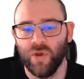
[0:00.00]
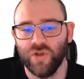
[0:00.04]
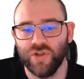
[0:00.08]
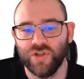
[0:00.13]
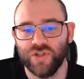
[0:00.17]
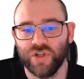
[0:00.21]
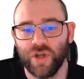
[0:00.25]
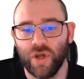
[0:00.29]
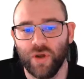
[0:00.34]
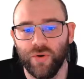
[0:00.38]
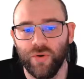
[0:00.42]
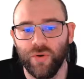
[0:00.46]

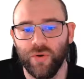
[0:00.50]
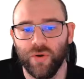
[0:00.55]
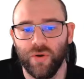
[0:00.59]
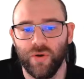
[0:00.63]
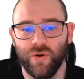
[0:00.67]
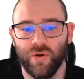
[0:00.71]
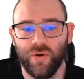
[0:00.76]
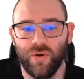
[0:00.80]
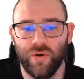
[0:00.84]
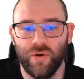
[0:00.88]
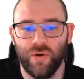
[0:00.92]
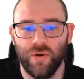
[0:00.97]
So
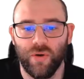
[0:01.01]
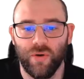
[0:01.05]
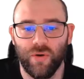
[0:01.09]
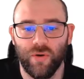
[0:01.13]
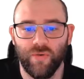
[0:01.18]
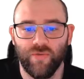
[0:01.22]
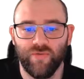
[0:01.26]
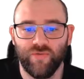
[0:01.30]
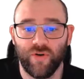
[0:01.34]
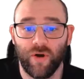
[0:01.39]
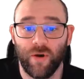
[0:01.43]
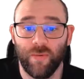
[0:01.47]

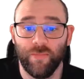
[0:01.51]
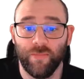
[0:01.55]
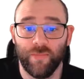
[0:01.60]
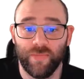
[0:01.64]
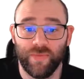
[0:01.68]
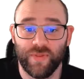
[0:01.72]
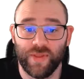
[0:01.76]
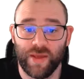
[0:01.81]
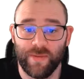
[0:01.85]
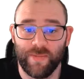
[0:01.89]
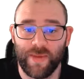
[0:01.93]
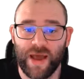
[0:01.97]
from
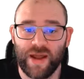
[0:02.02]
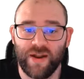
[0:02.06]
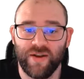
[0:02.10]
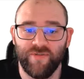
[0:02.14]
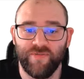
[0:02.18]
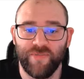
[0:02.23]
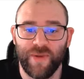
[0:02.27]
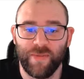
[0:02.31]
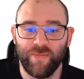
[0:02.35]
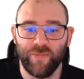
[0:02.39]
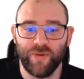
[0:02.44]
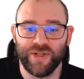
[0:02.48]
the amount of
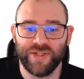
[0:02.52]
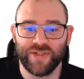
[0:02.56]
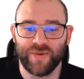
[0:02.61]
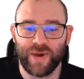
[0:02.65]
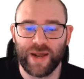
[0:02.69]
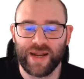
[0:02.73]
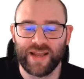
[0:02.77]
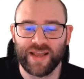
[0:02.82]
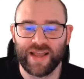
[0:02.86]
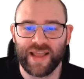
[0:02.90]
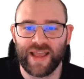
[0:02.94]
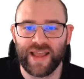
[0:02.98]
memory to
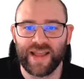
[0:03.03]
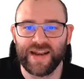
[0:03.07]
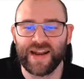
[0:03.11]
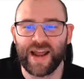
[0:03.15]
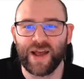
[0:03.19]
allocate.